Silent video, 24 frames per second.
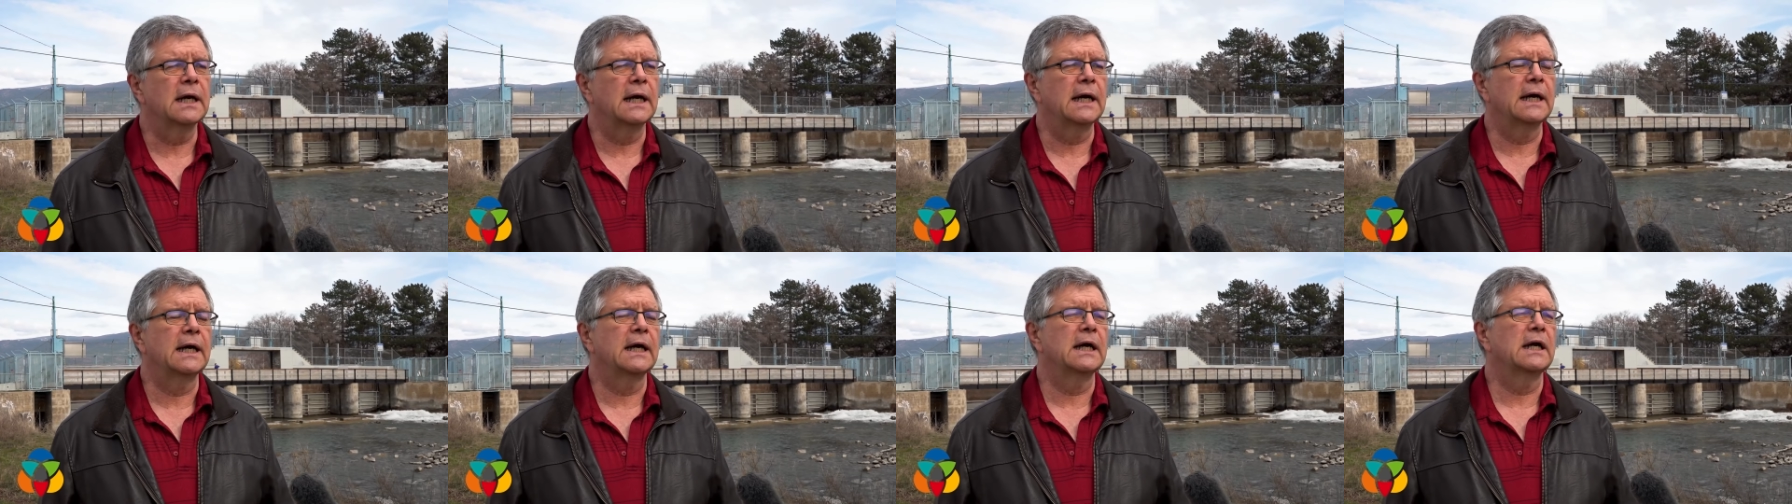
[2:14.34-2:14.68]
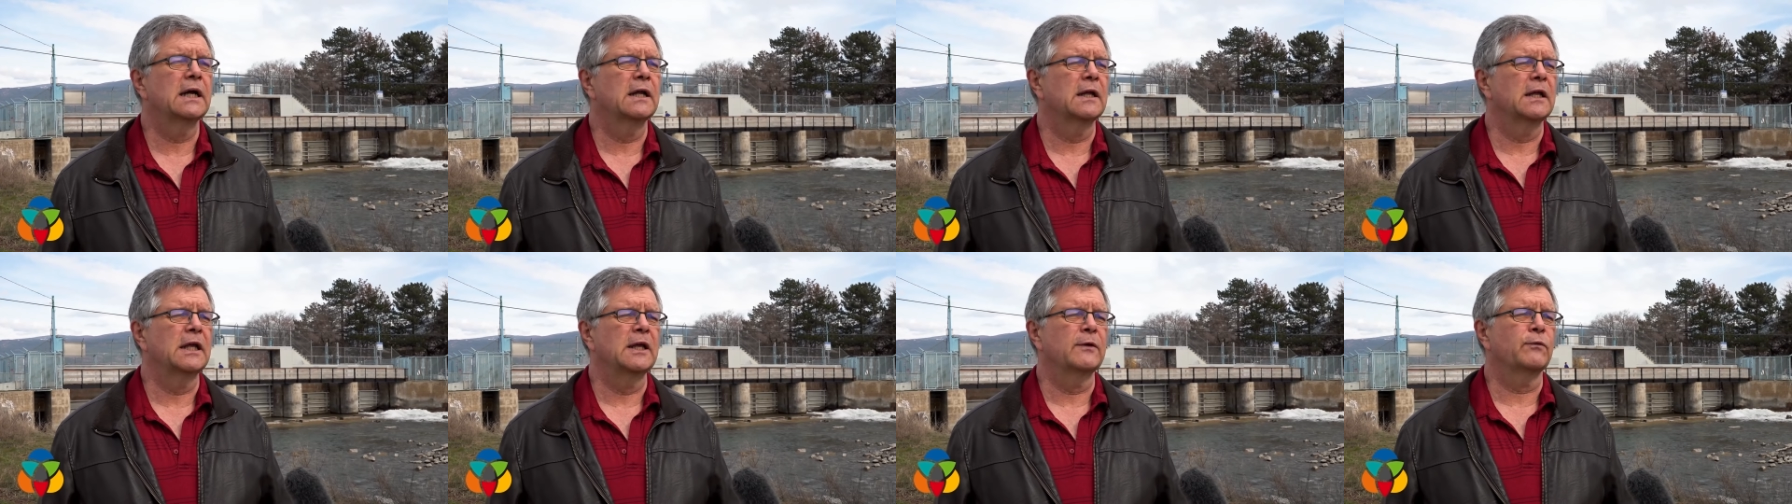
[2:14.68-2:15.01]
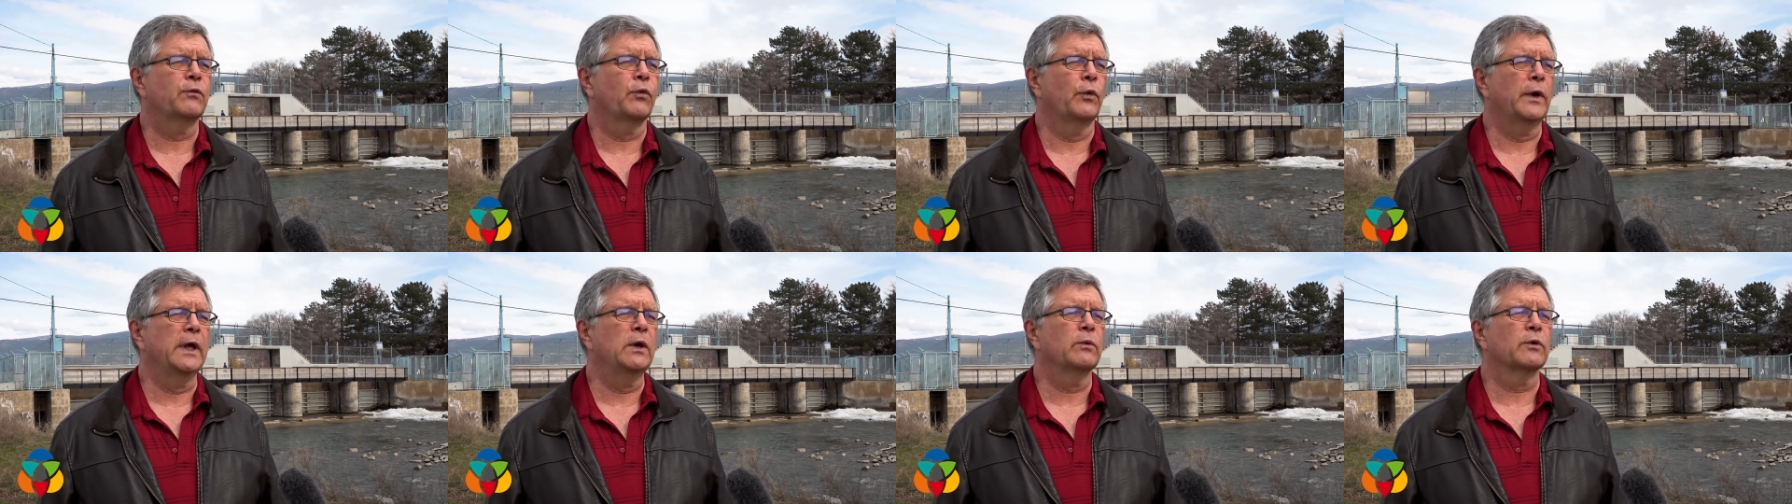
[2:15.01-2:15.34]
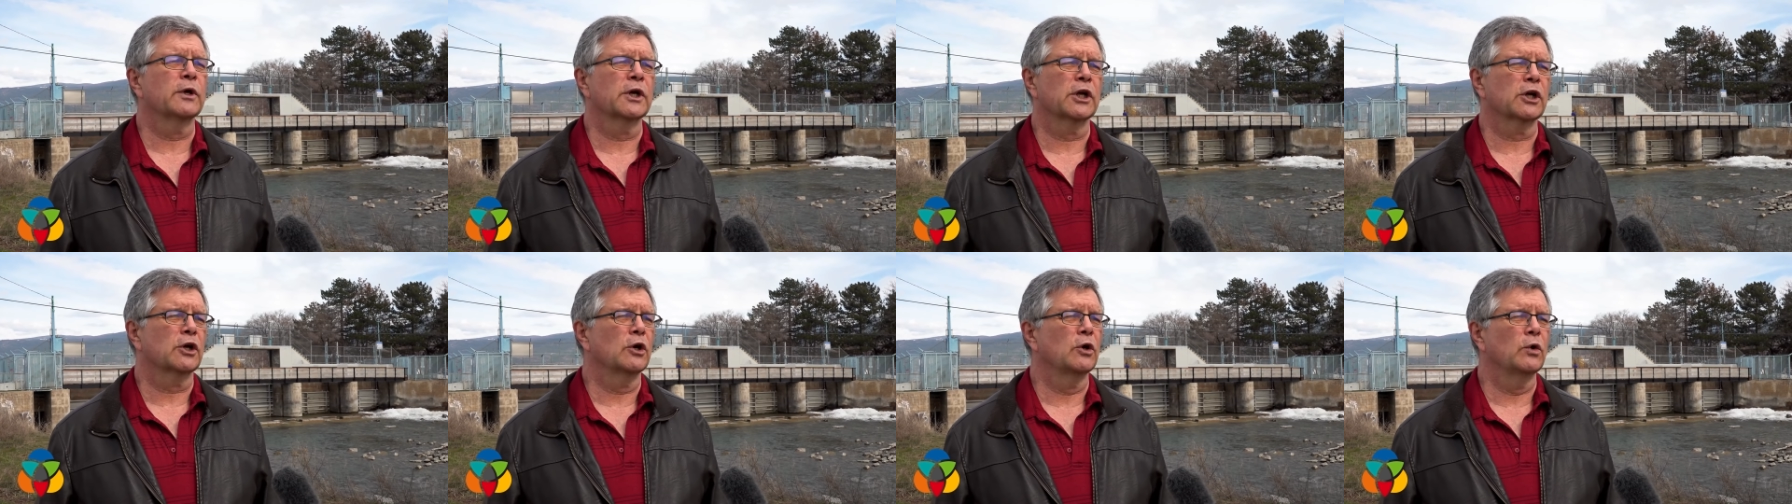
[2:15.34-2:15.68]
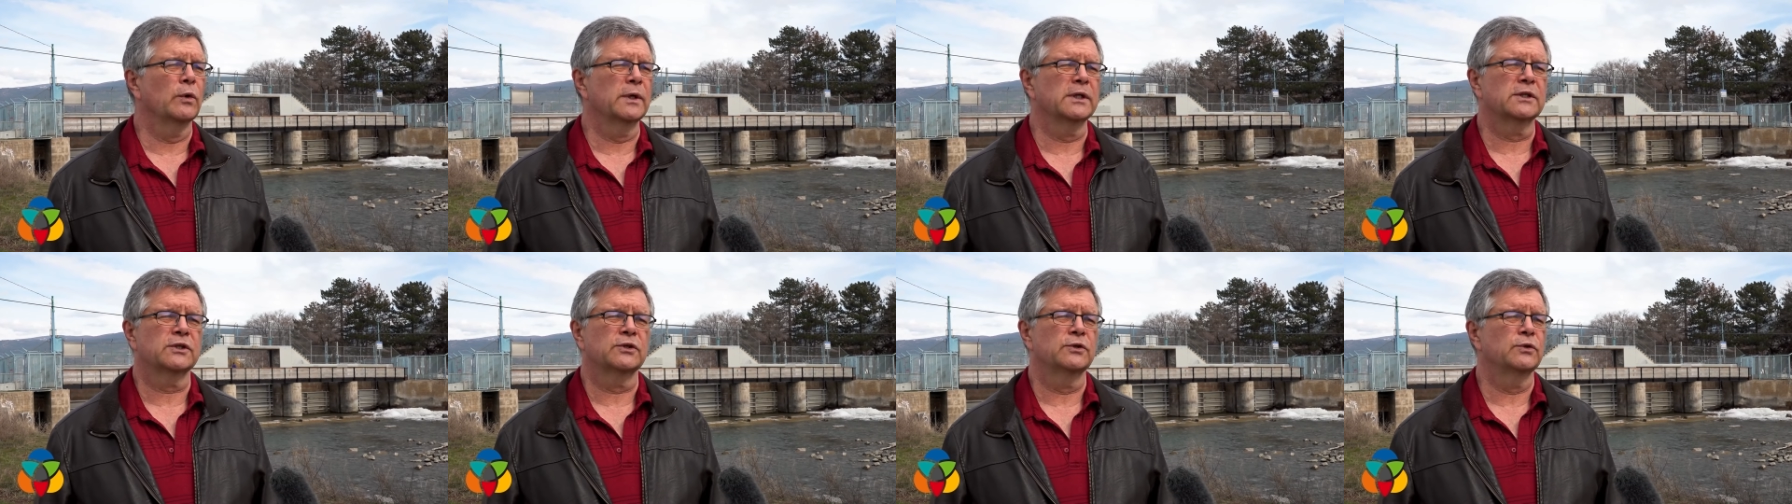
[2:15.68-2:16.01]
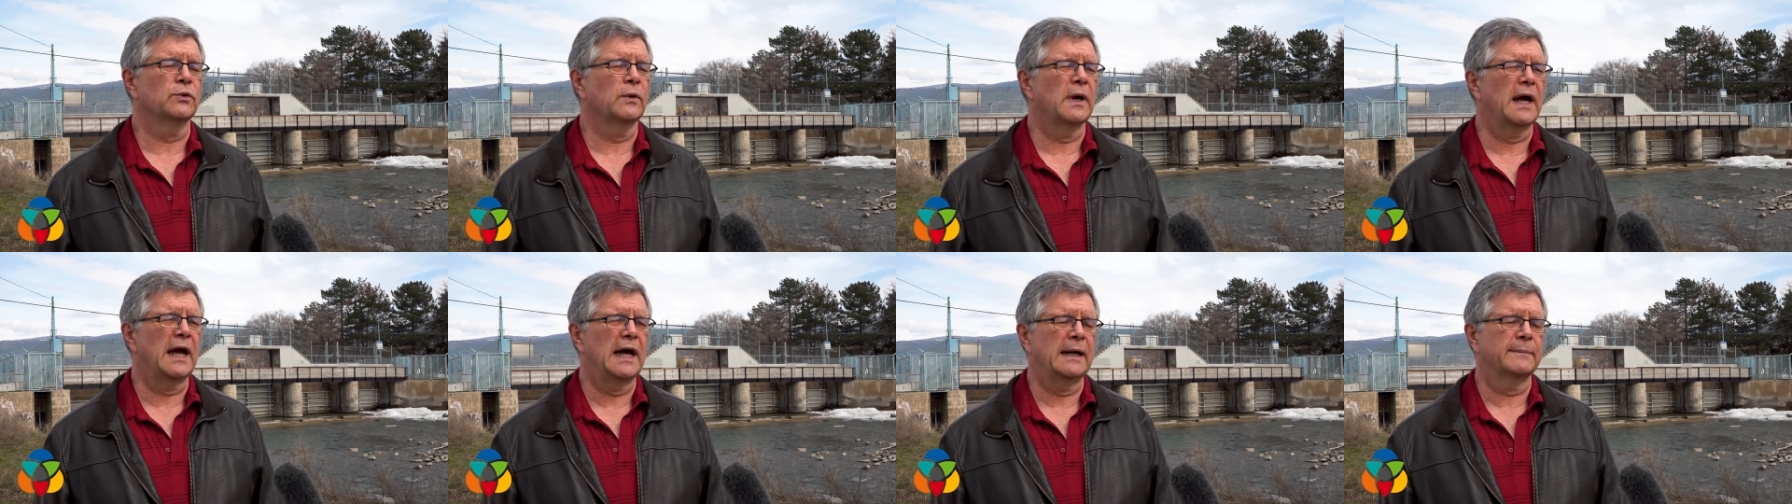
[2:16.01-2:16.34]
uh, if we were to go
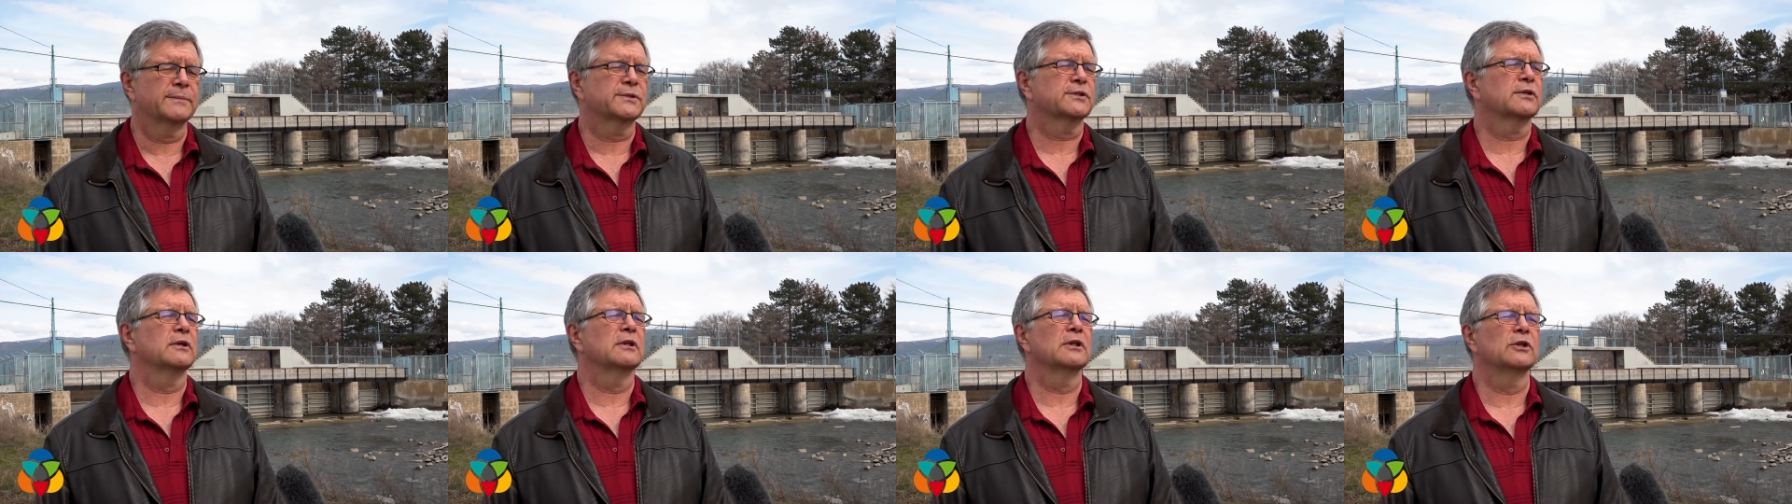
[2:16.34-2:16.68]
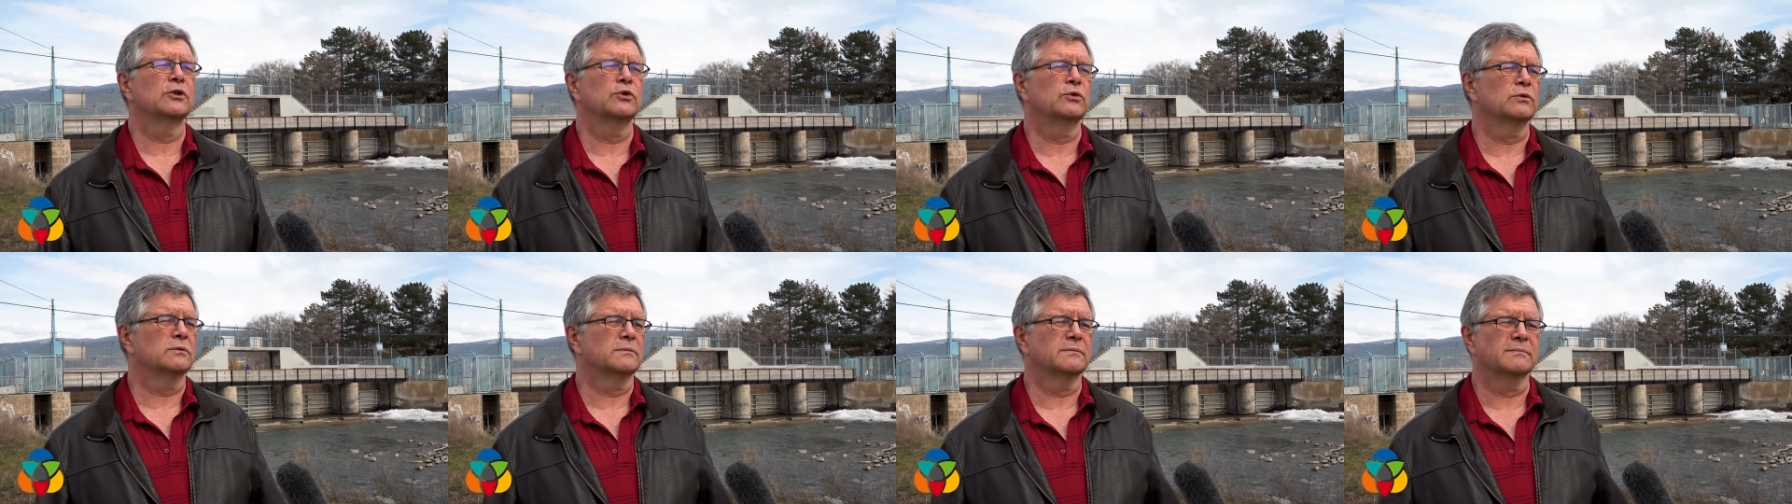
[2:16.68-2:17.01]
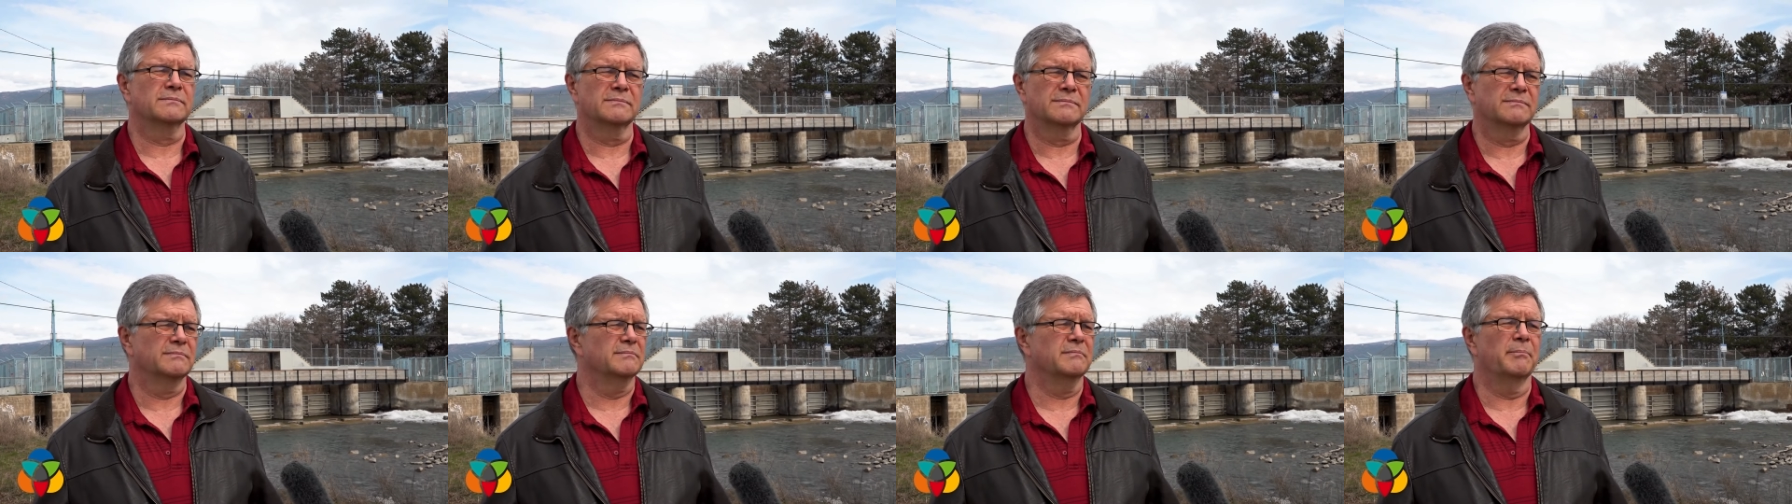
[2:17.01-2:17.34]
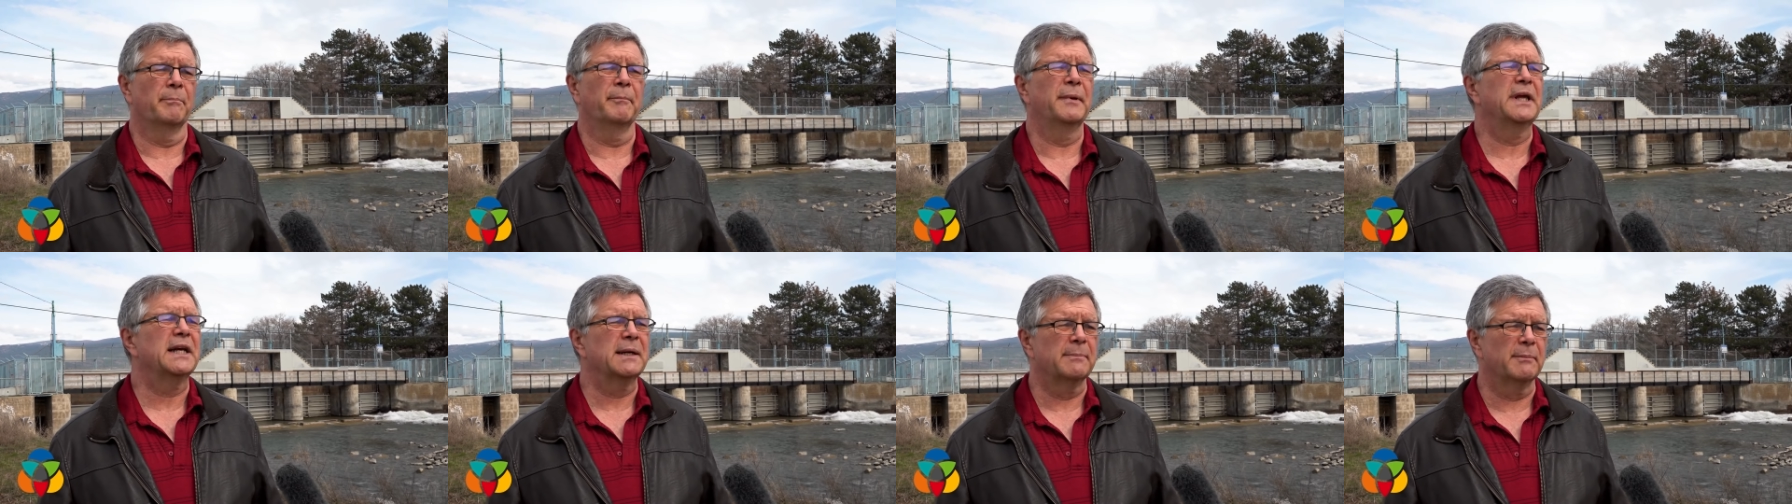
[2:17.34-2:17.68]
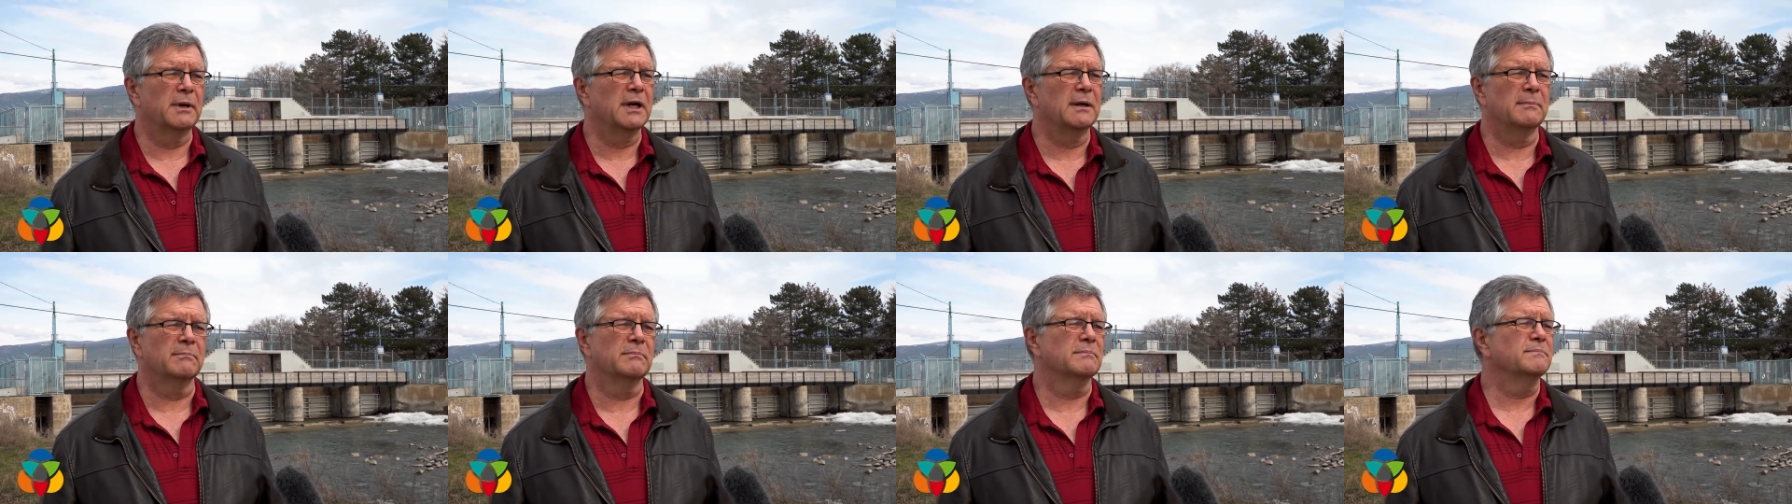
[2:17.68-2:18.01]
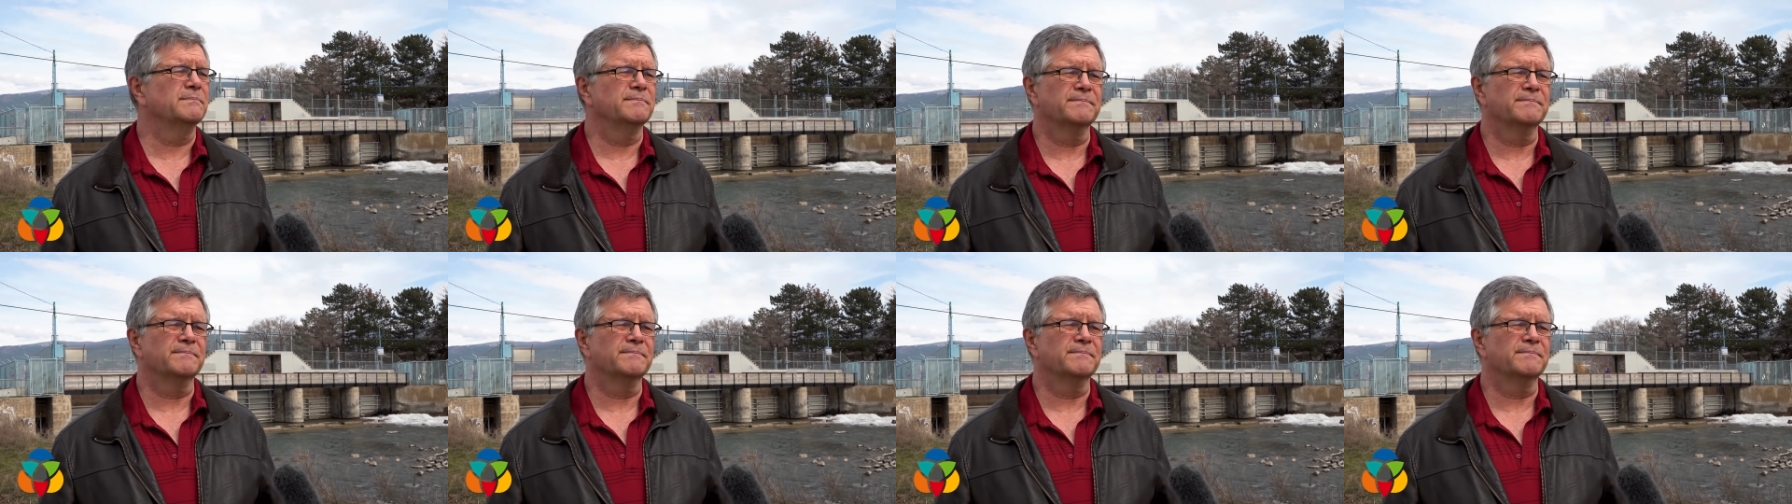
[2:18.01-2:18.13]
into absolute minimum